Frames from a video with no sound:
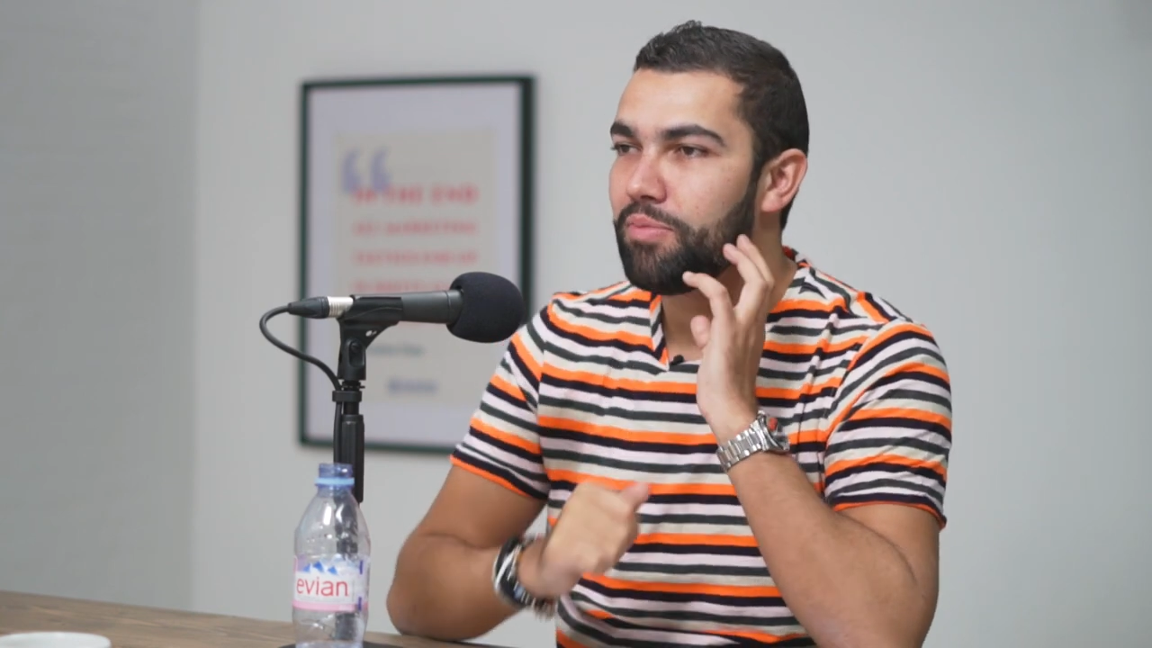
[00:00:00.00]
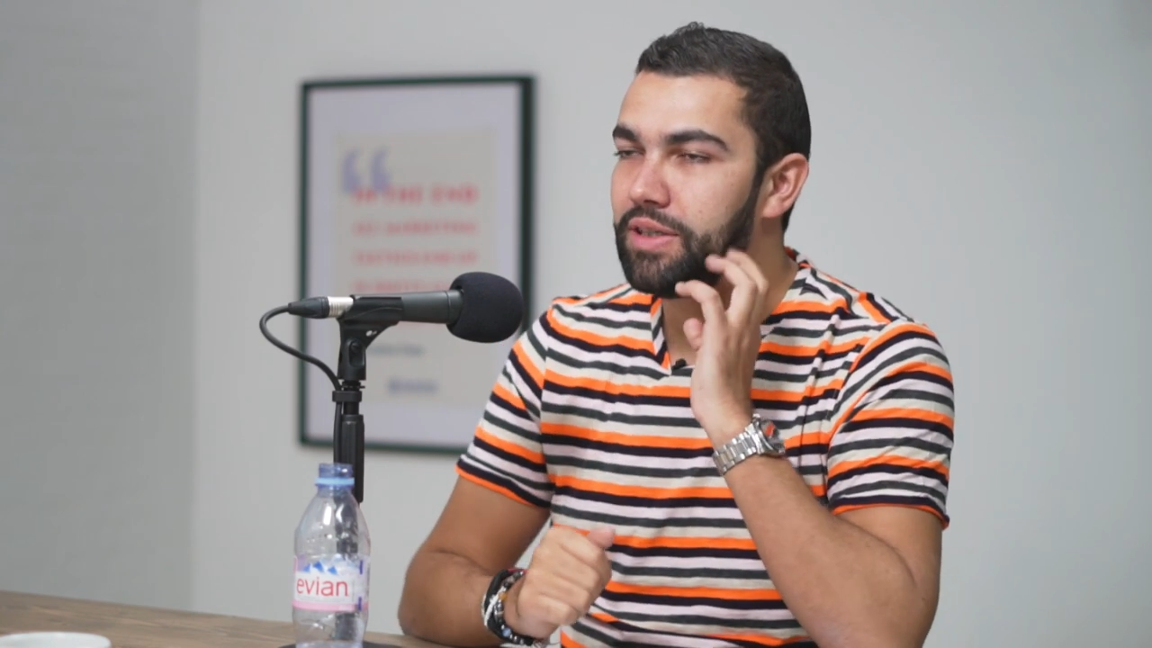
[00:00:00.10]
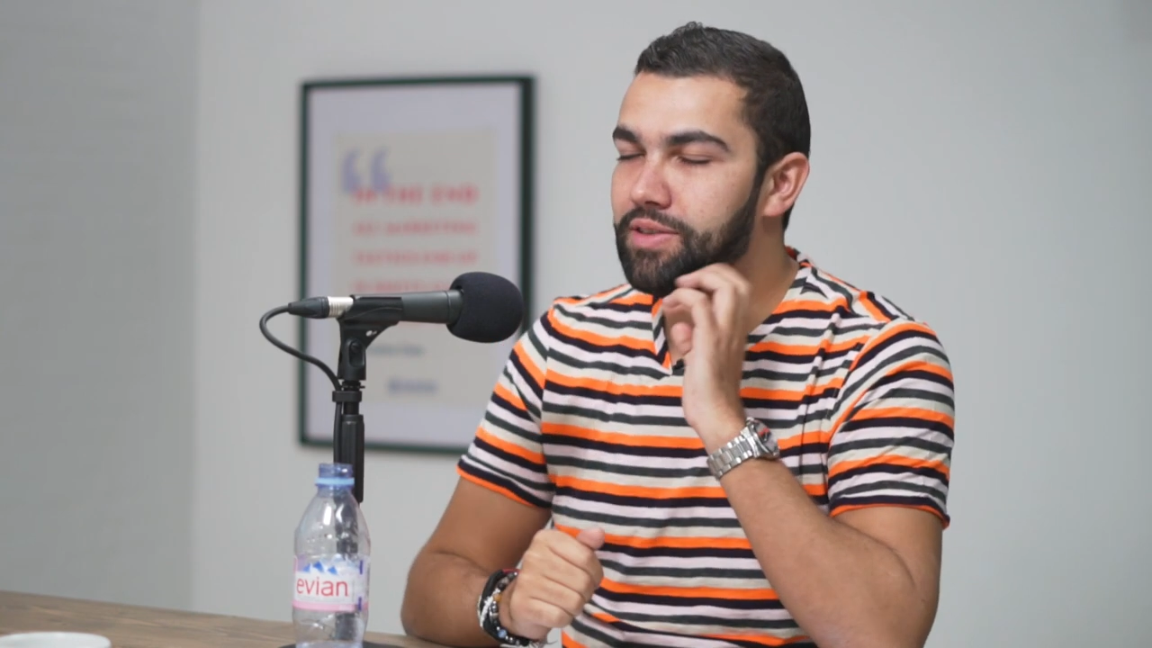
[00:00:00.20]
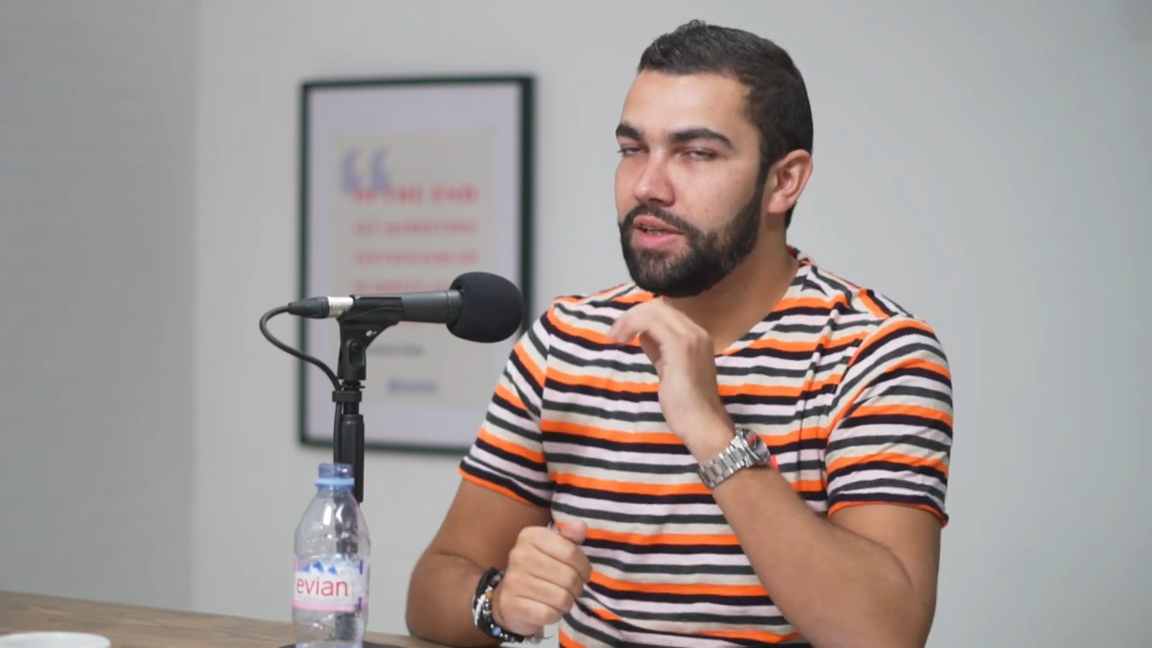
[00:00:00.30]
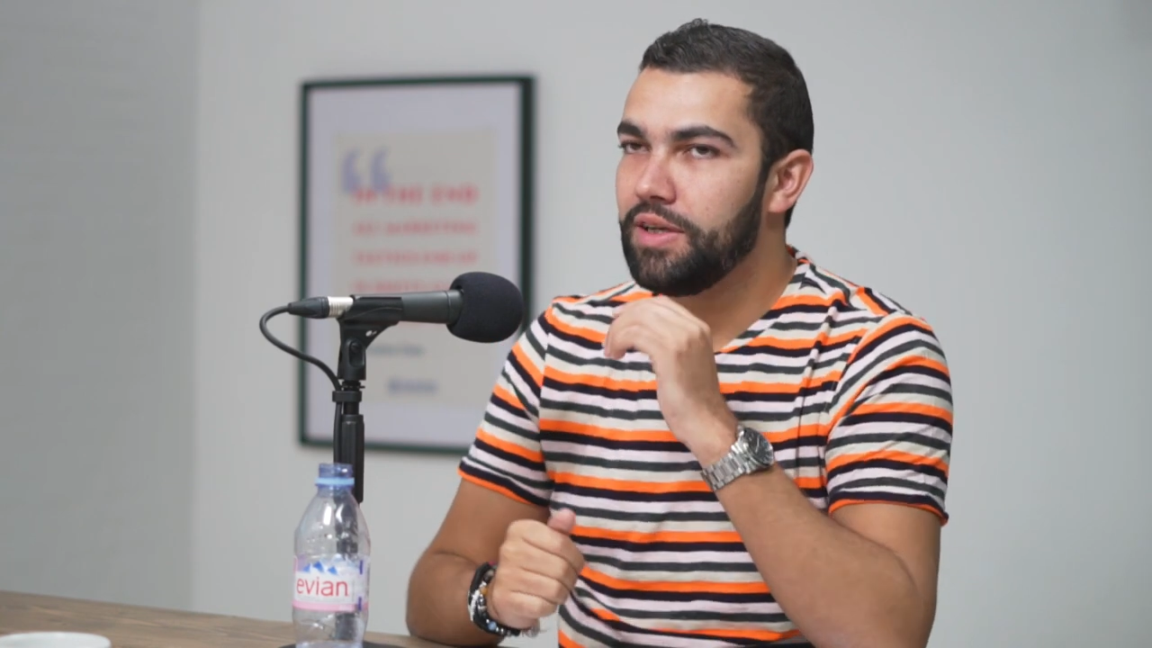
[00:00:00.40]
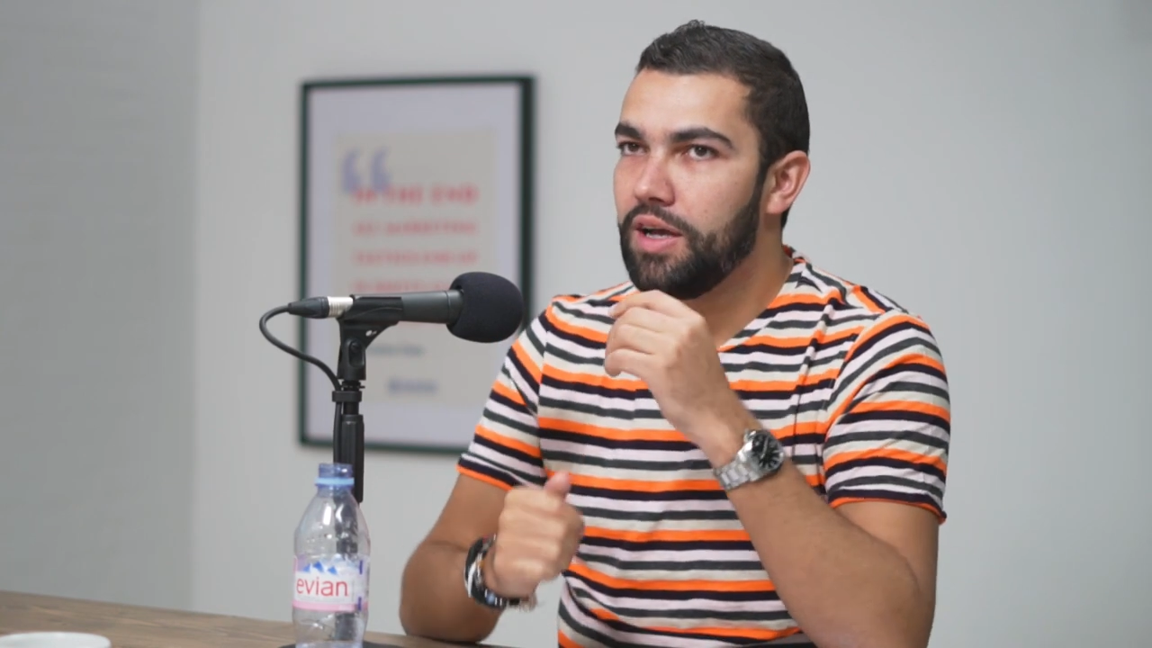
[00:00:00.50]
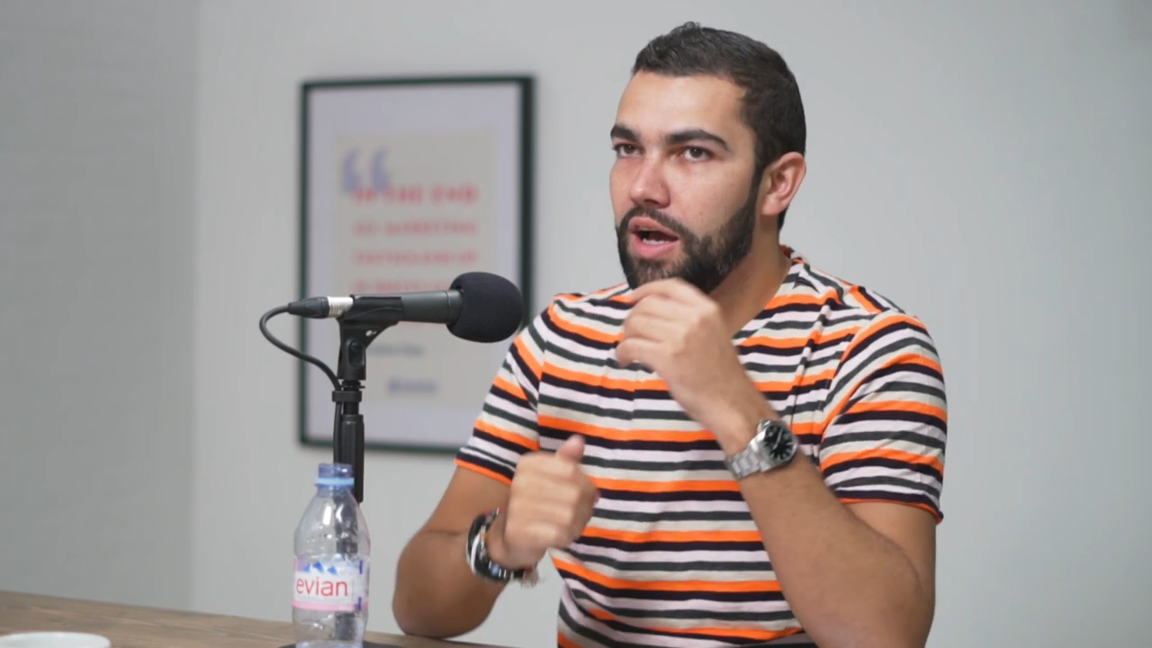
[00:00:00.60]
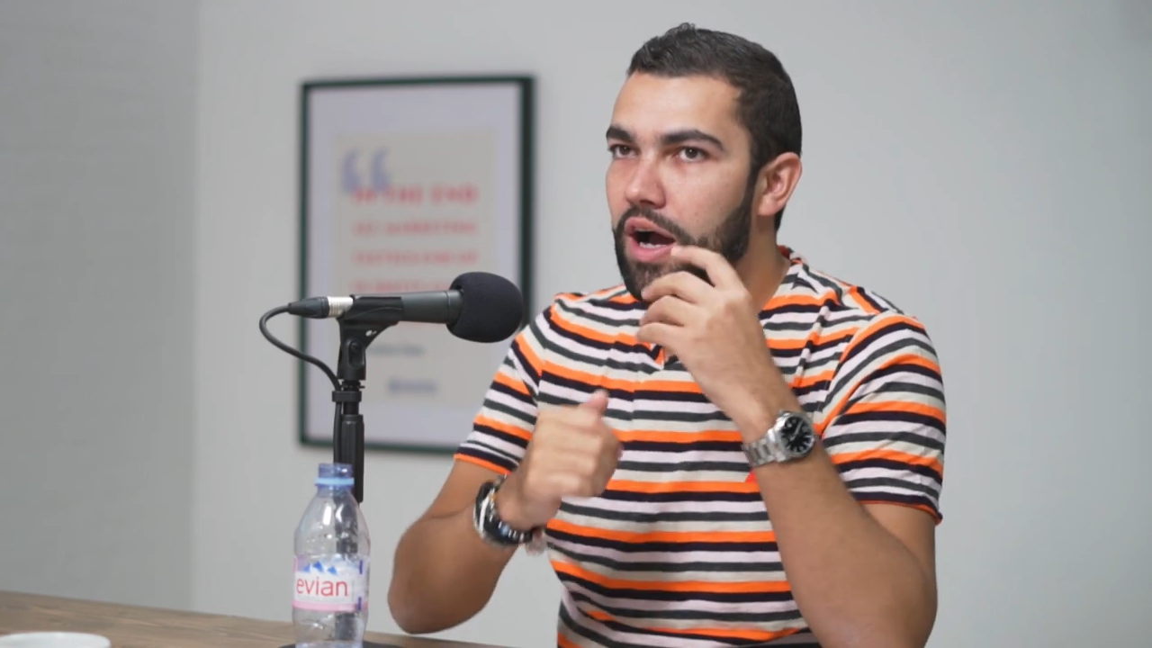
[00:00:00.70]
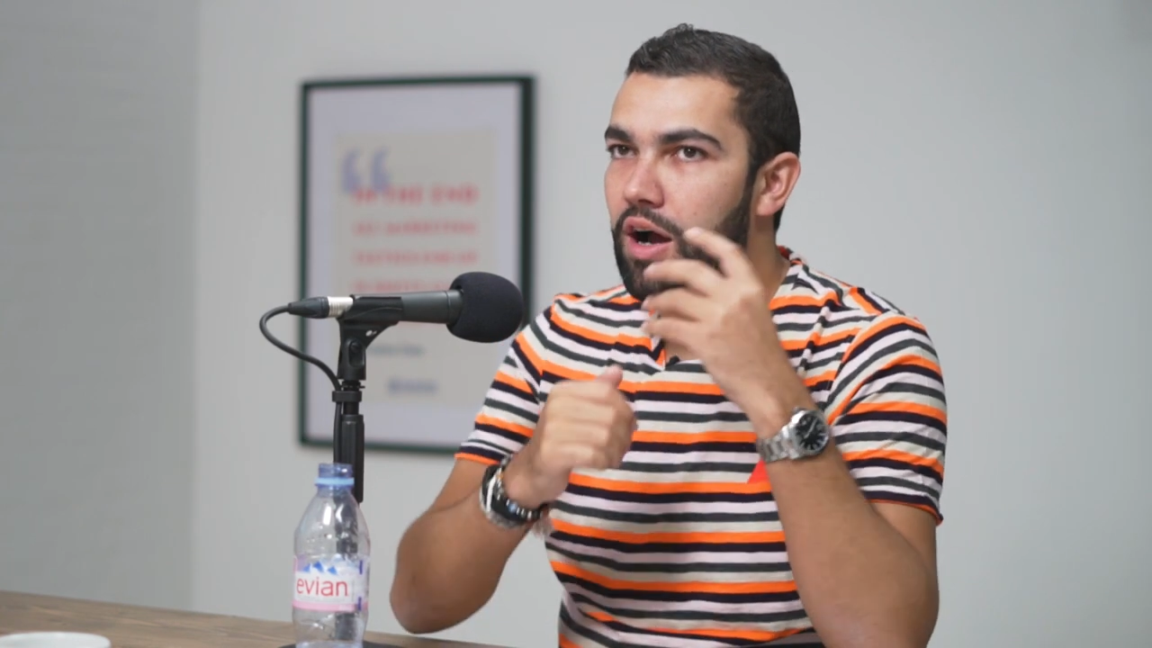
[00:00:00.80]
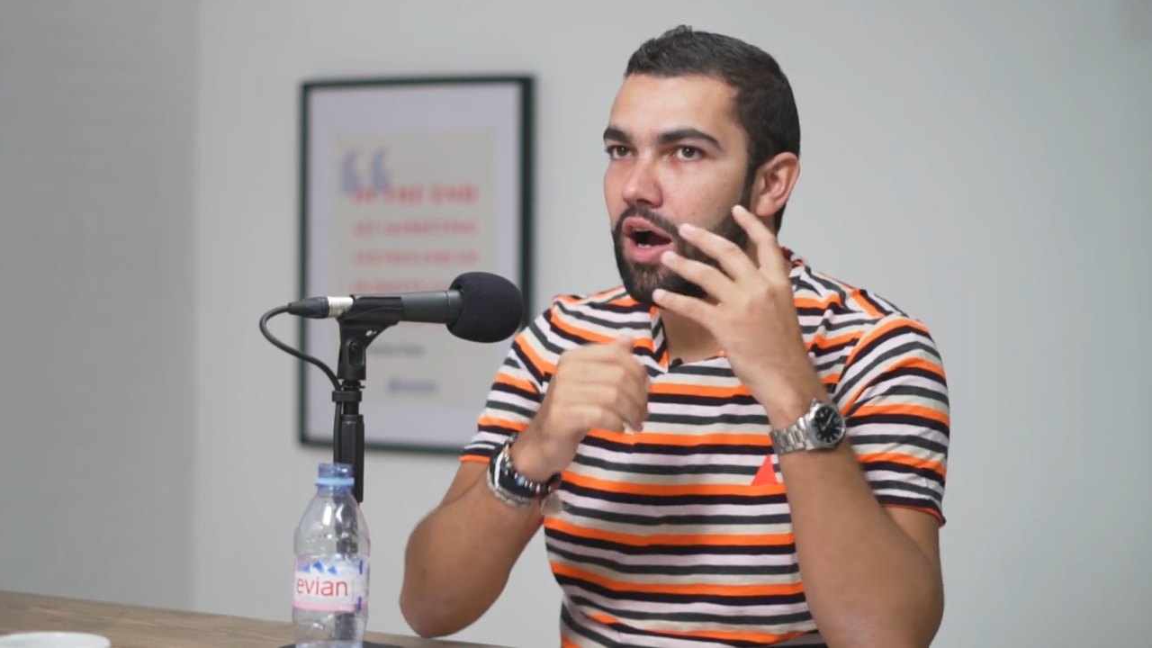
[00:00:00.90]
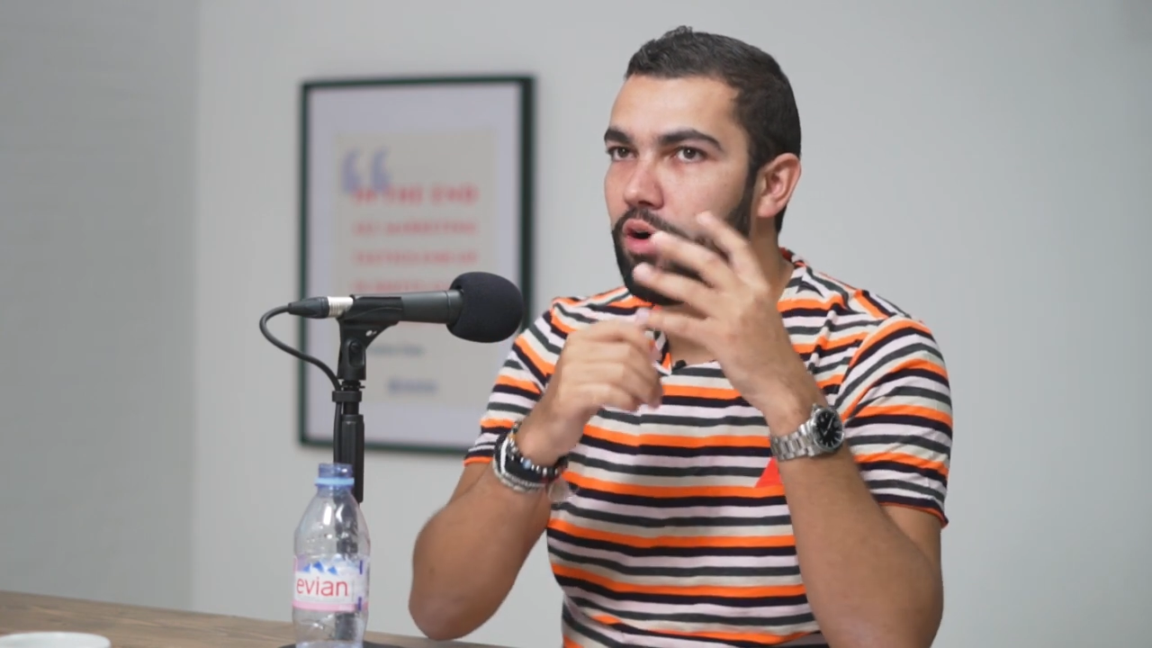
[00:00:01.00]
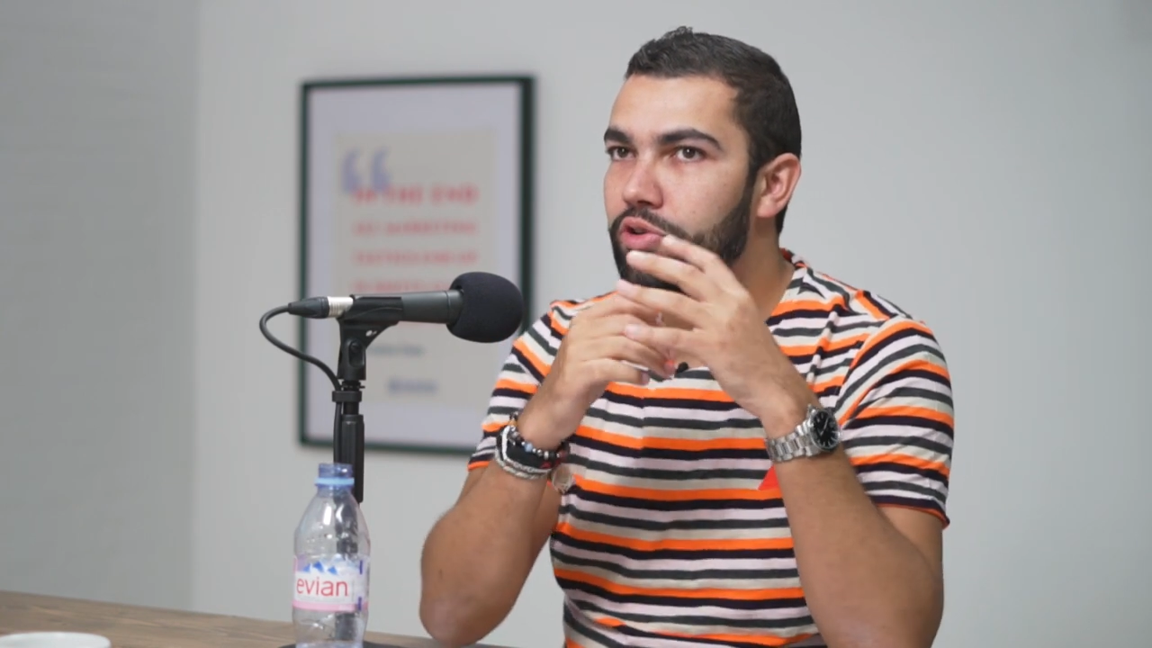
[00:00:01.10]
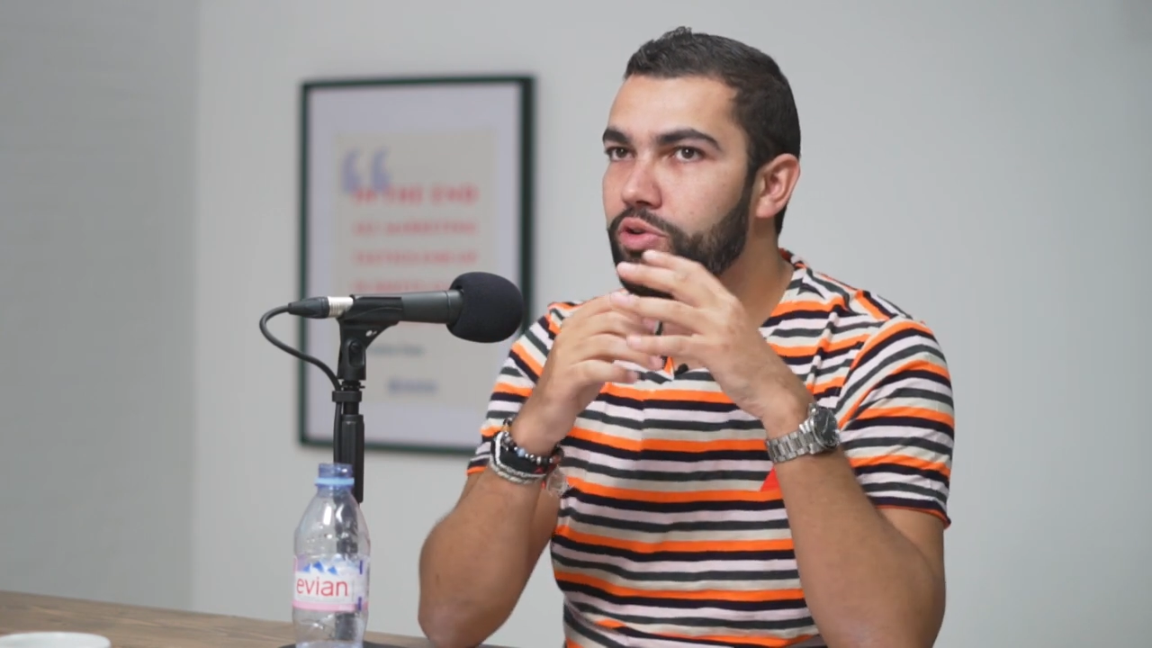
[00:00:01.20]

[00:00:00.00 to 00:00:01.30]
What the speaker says: But how do